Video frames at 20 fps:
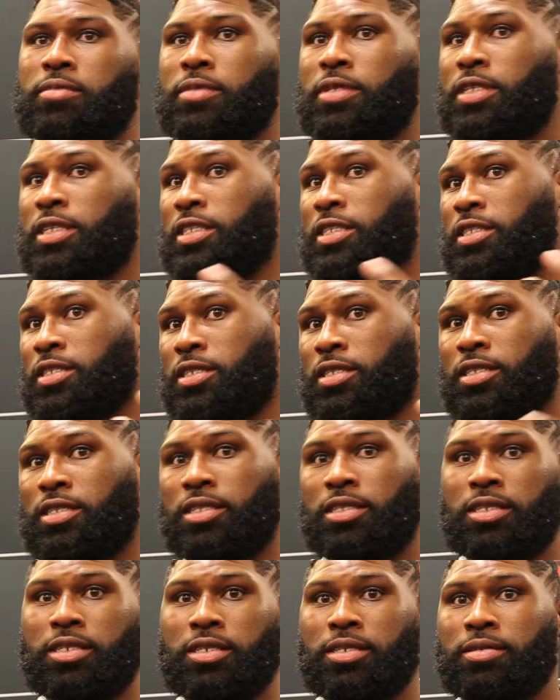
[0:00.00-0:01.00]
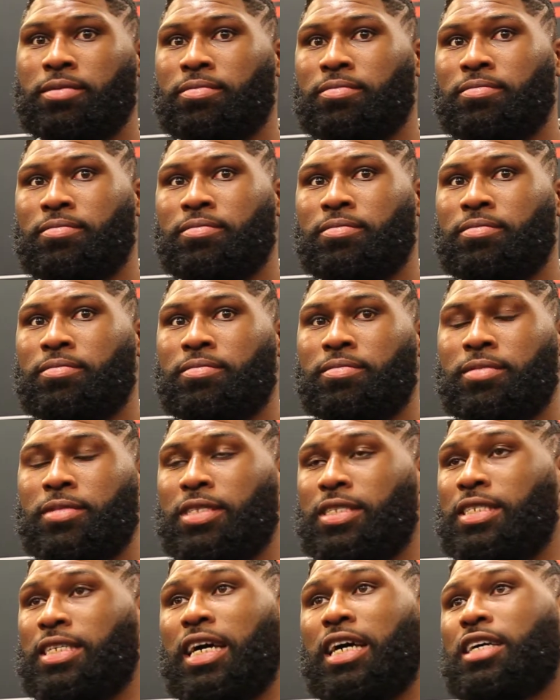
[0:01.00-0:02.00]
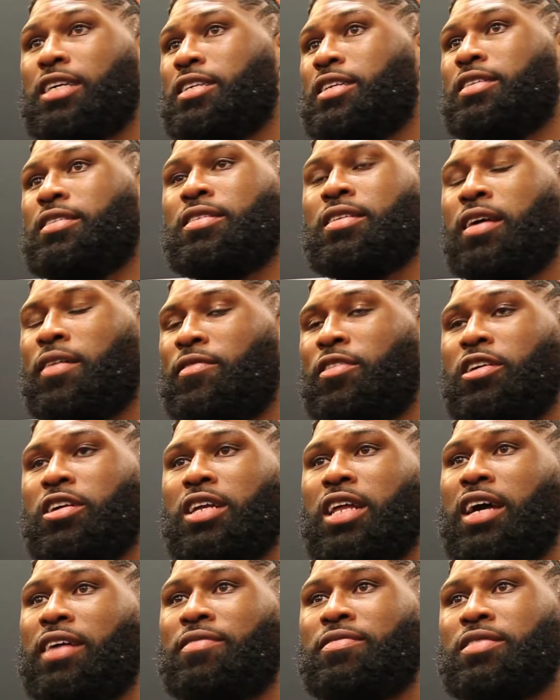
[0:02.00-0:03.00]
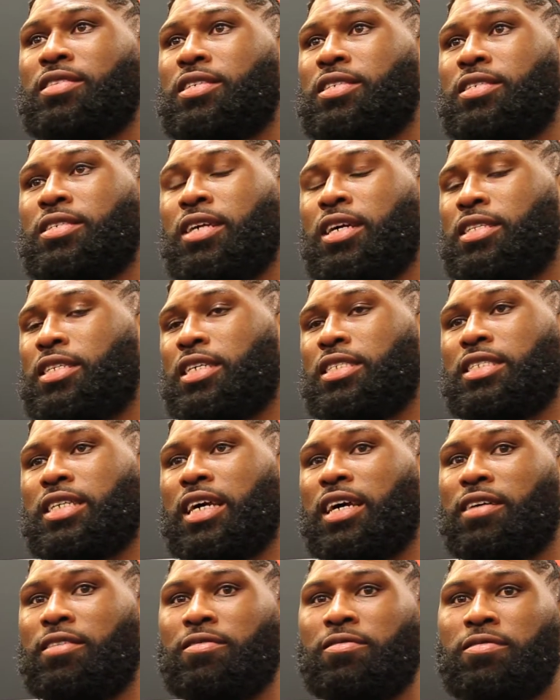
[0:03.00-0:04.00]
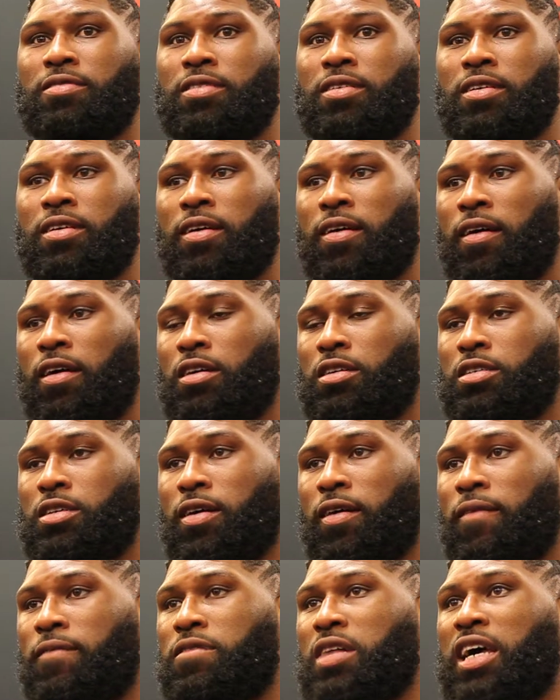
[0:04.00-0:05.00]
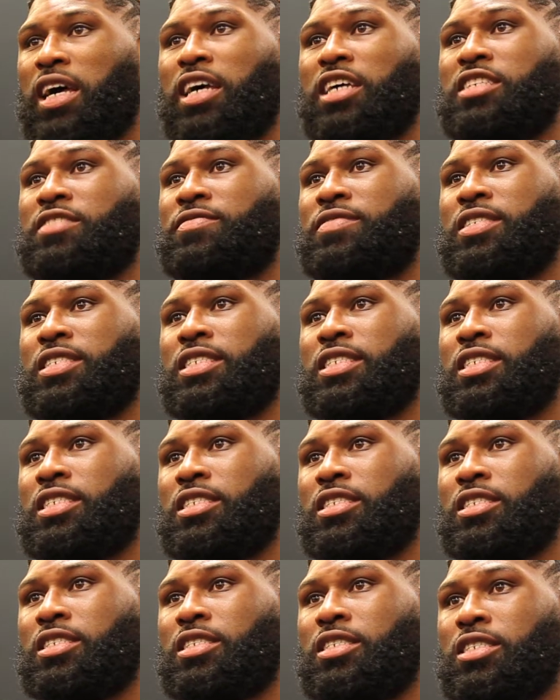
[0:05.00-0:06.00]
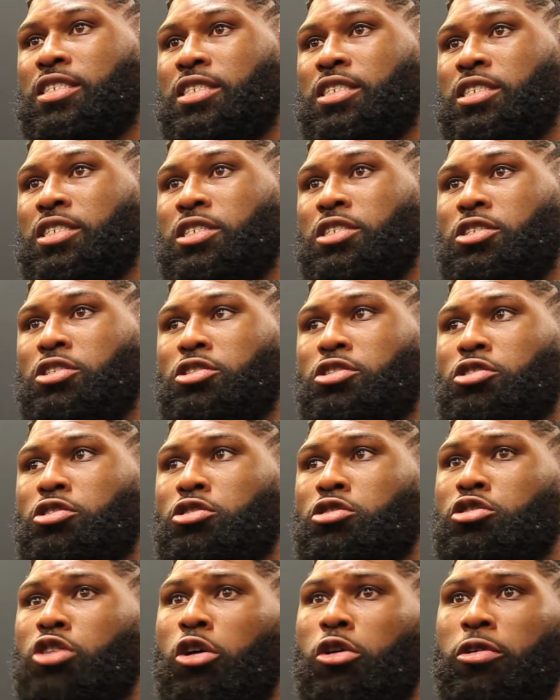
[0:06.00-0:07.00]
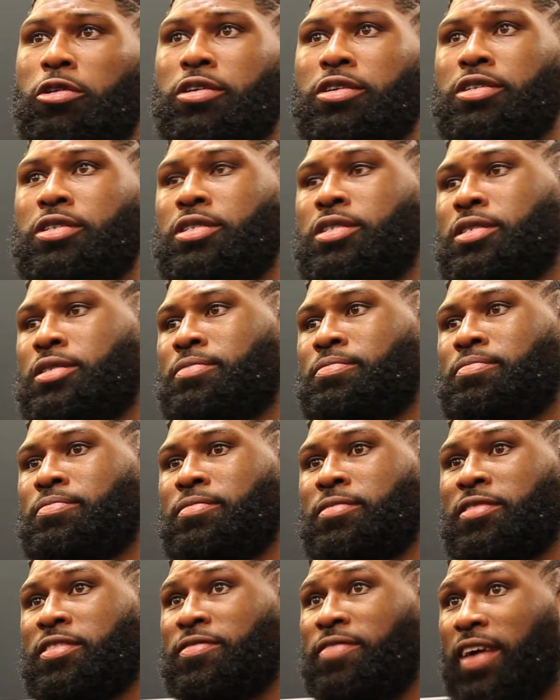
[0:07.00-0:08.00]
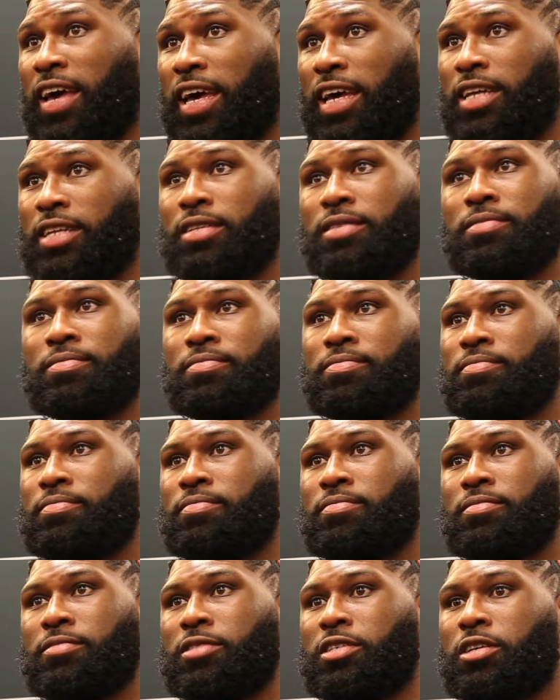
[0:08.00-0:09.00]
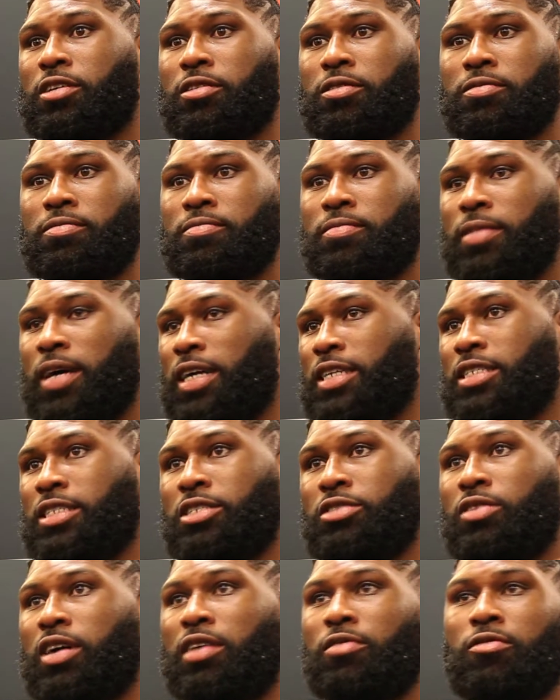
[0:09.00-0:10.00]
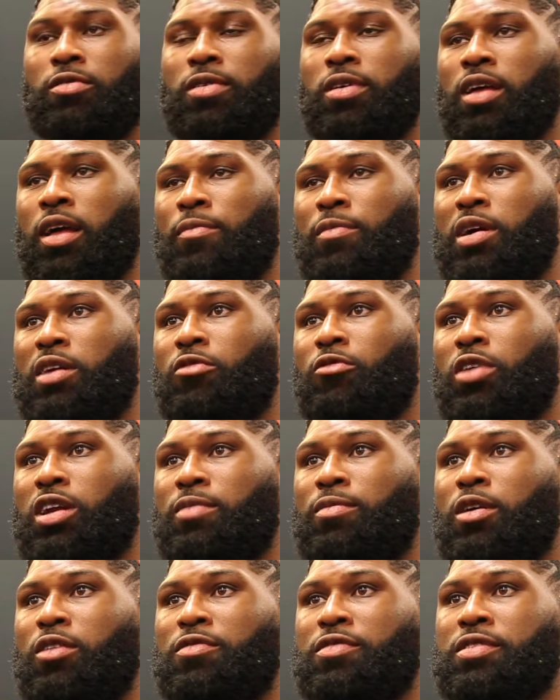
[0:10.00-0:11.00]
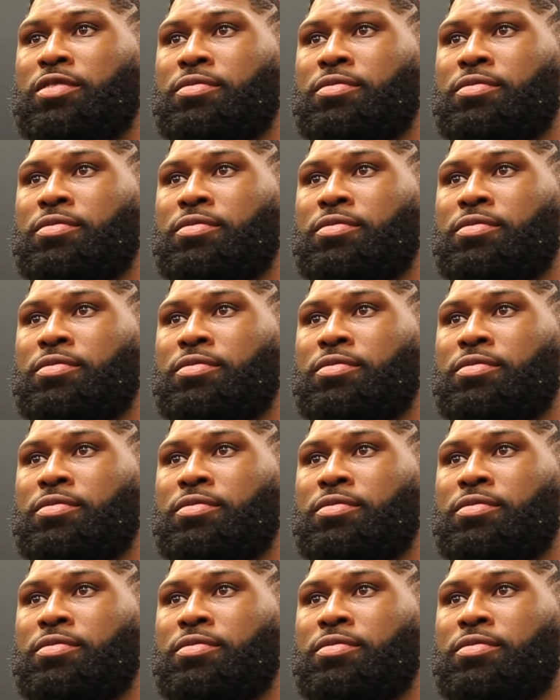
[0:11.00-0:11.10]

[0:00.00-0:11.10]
He's not a very good athlete. Doesn't have fast feet. He's short. He's fat. So I just knew I'd be able to run him over.